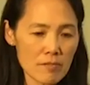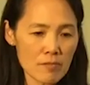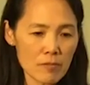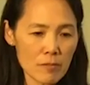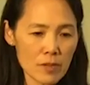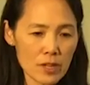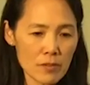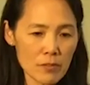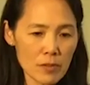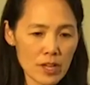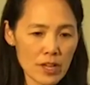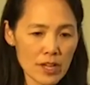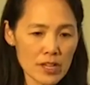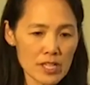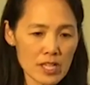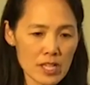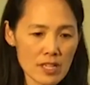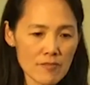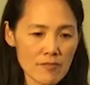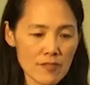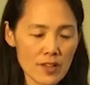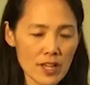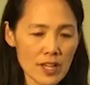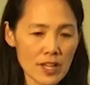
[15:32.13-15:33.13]
when we
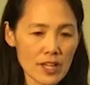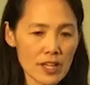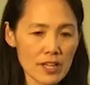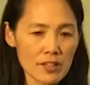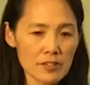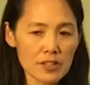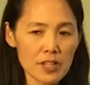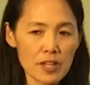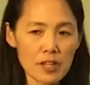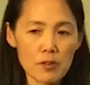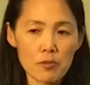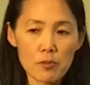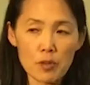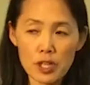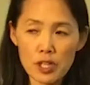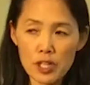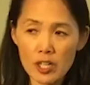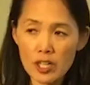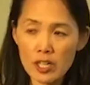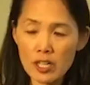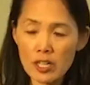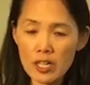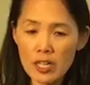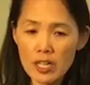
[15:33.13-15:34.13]
identify a healthcare
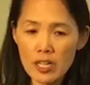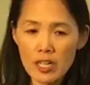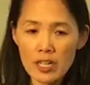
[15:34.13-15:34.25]
worker.